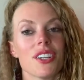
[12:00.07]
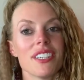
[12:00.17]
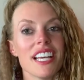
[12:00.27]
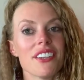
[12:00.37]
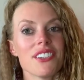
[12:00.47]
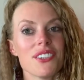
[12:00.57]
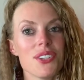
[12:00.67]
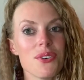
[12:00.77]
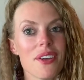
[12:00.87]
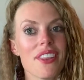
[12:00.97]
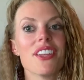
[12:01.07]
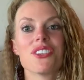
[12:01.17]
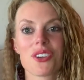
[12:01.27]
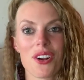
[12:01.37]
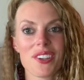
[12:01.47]
learn how to do the
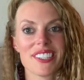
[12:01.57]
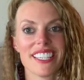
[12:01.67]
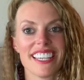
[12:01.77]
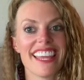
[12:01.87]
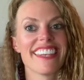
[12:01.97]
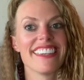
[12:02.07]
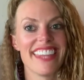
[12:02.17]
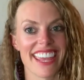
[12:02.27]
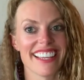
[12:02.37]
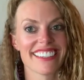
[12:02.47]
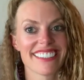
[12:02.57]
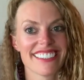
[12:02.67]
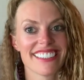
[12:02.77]
Charleston dance.